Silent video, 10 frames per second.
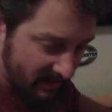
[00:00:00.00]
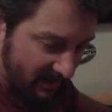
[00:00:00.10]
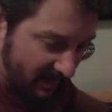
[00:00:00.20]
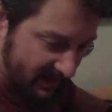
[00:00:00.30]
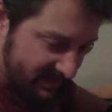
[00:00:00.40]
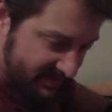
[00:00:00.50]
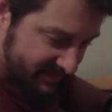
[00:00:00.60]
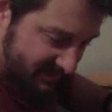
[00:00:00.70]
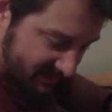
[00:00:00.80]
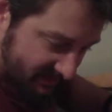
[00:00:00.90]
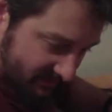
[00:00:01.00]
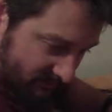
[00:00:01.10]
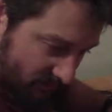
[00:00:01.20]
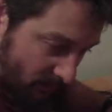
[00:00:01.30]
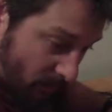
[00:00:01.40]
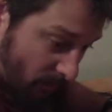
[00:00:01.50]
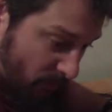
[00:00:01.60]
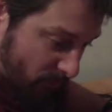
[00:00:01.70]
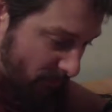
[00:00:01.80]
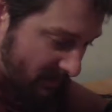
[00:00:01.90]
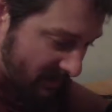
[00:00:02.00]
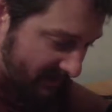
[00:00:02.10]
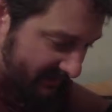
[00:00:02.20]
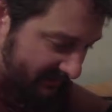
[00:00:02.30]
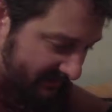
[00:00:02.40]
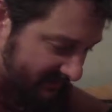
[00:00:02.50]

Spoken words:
I think, oh my,